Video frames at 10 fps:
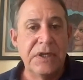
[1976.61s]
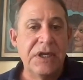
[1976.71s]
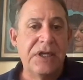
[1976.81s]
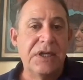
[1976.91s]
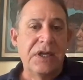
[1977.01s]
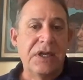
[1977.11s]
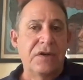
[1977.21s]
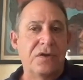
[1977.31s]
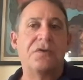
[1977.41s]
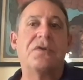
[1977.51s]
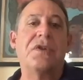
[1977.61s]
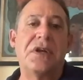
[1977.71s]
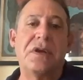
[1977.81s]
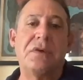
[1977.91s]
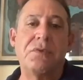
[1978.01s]
And I don't know that
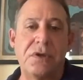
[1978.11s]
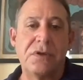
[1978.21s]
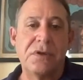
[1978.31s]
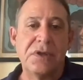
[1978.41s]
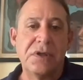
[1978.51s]
I will,